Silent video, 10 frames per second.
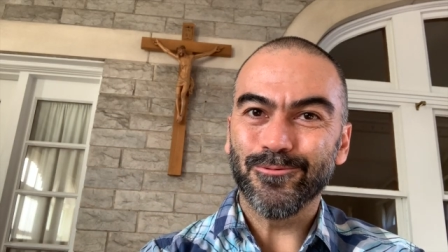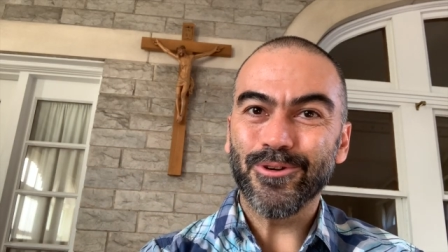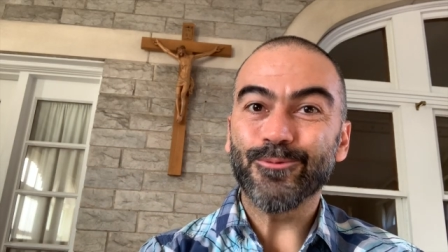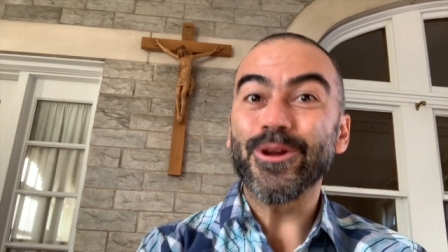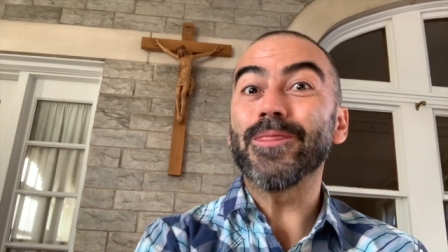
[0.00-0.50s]

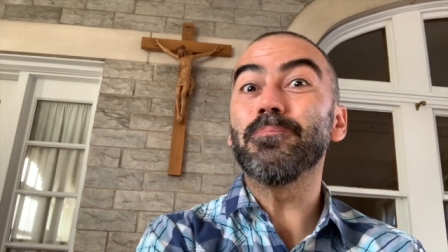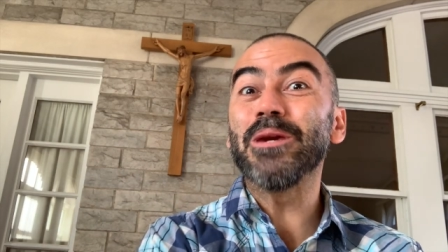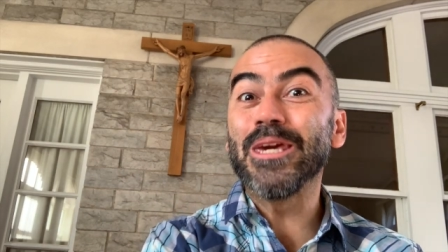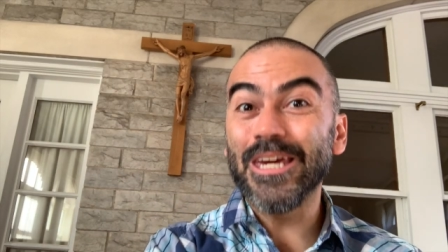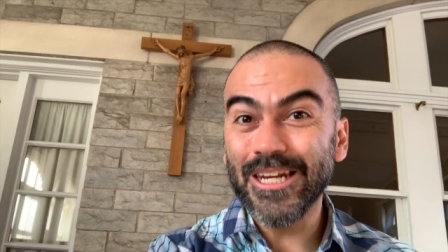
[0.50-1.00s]
We read the
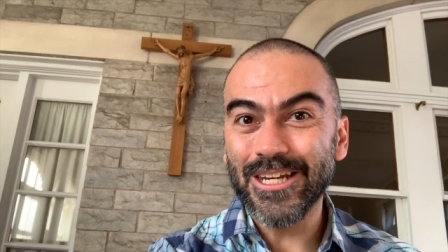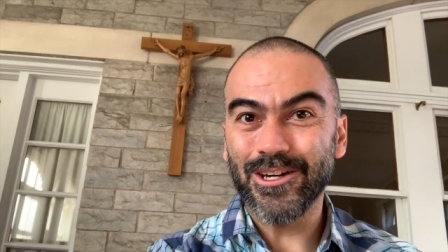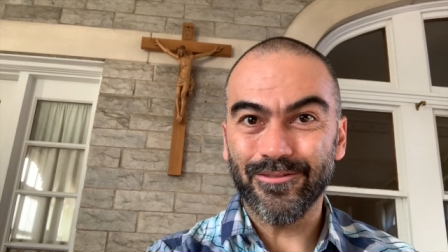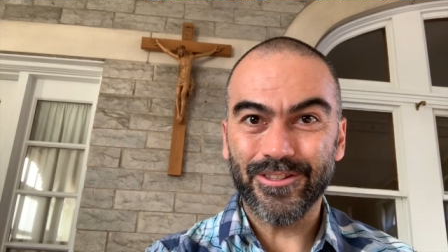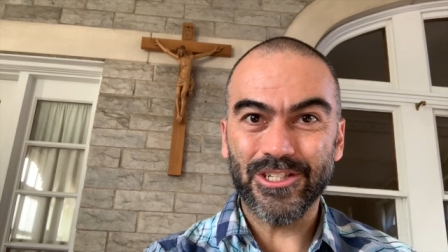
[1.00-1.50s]
beginning
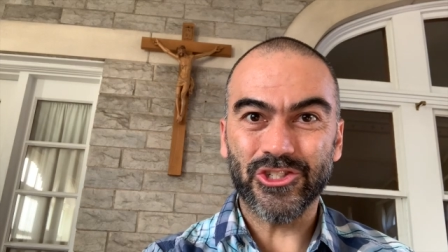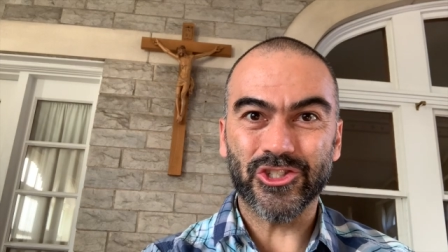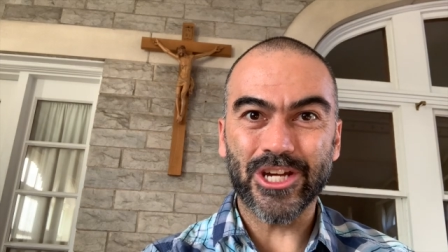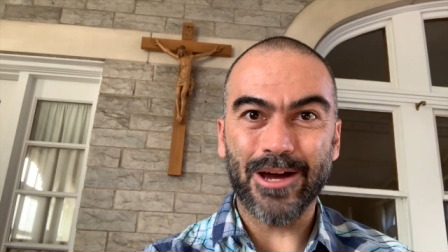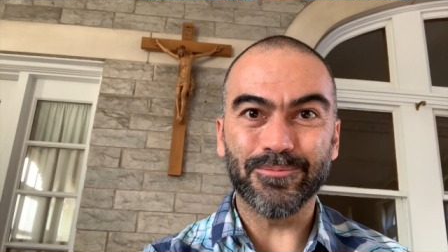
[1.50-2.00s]
of this
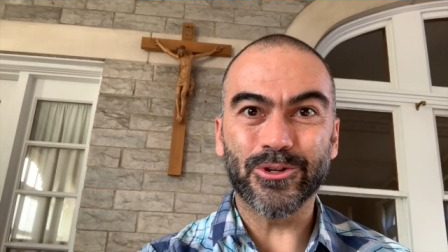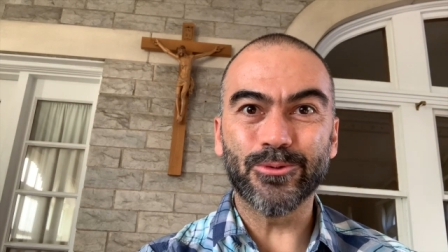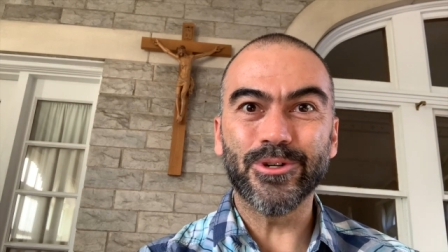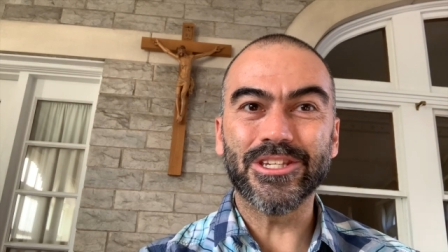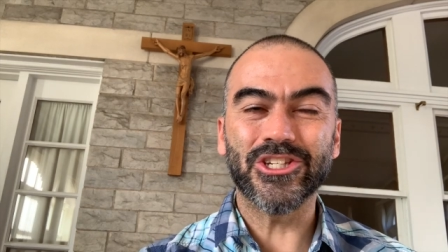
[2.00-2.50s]
chapter,
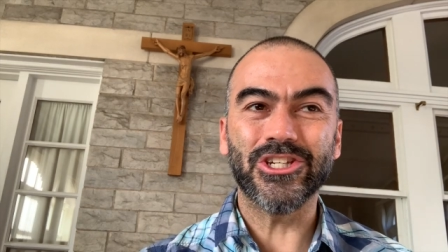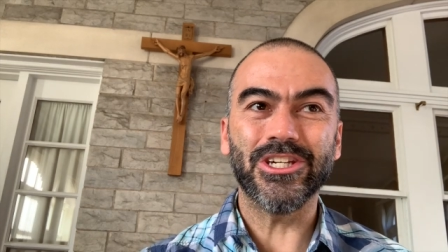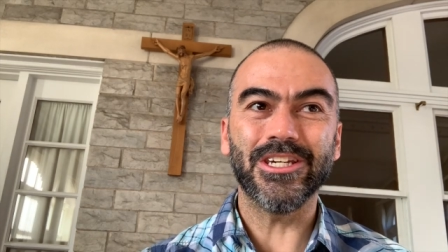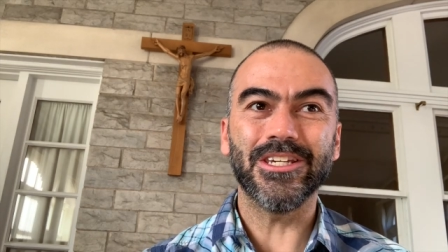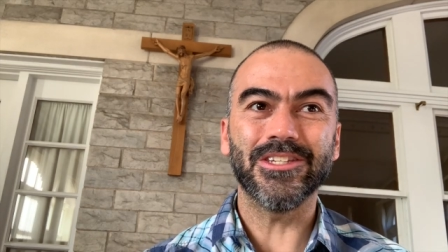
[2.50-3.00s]
which
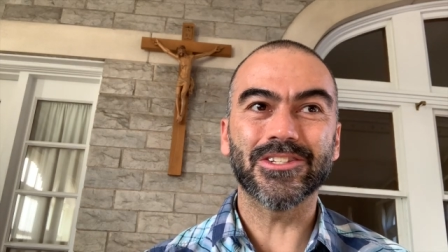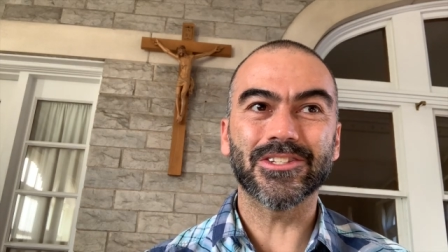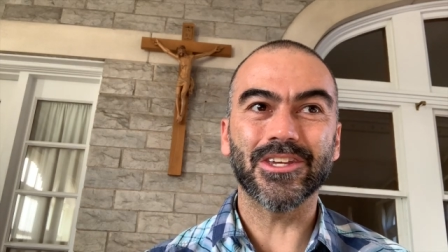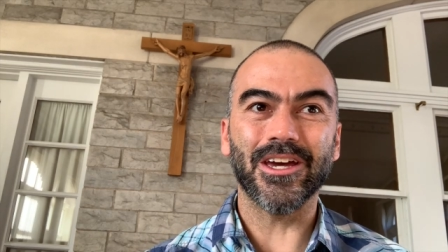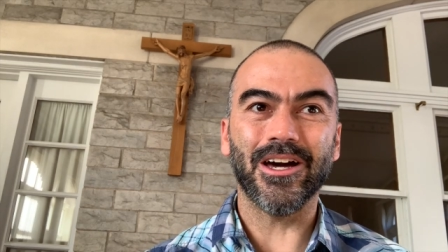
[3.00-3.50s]

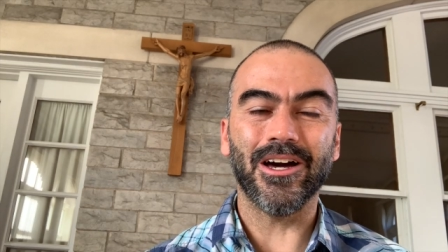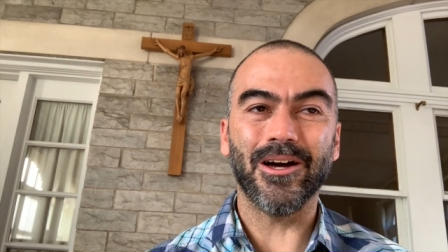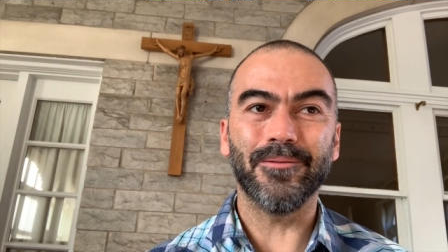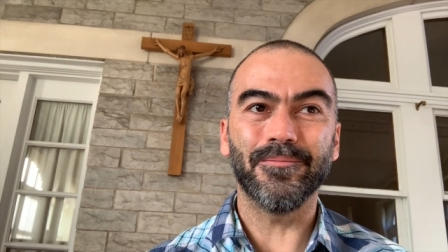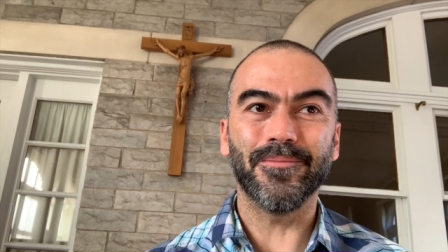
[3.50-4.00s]
is
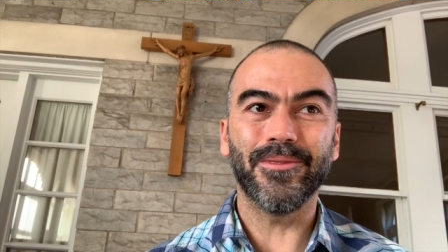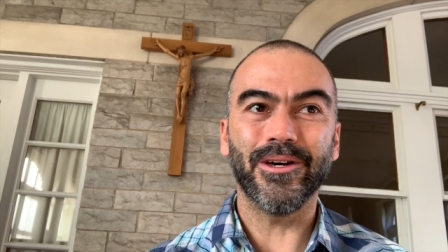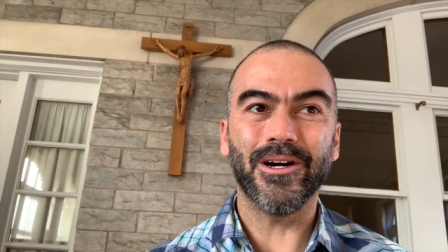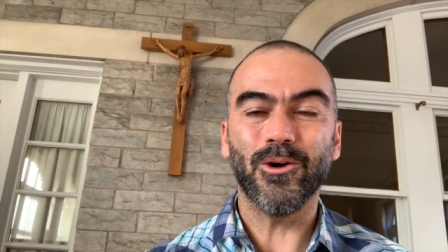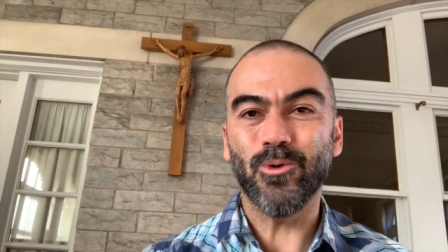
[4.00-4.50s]

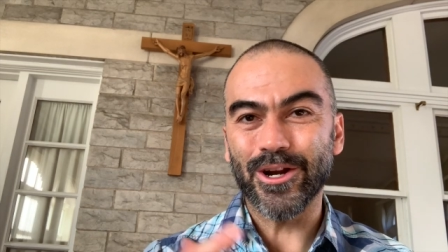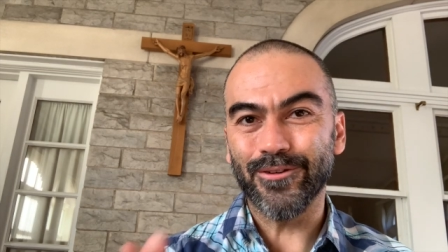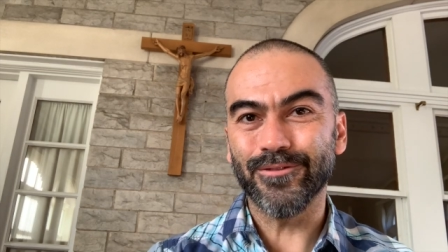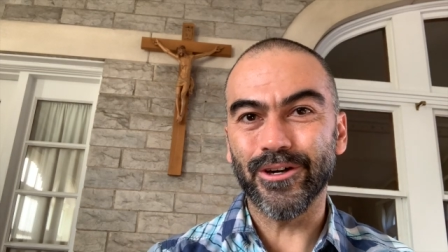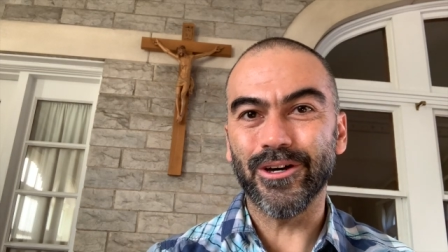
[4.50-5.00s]
one
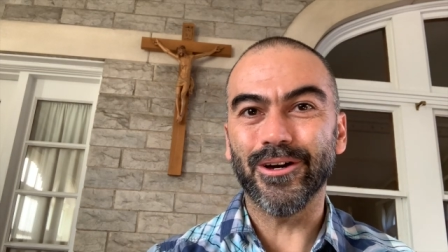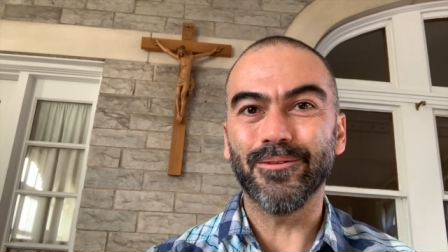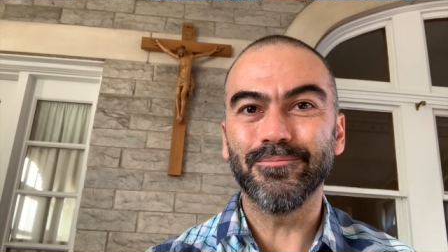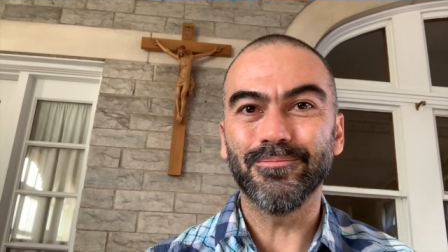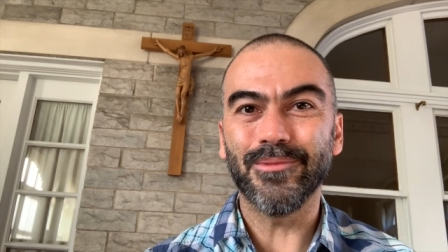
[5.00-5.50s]
of
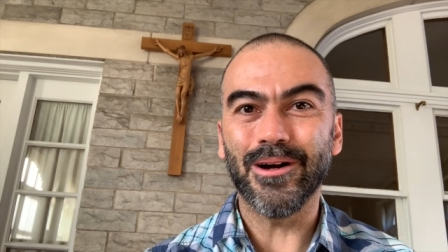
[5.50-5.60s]
the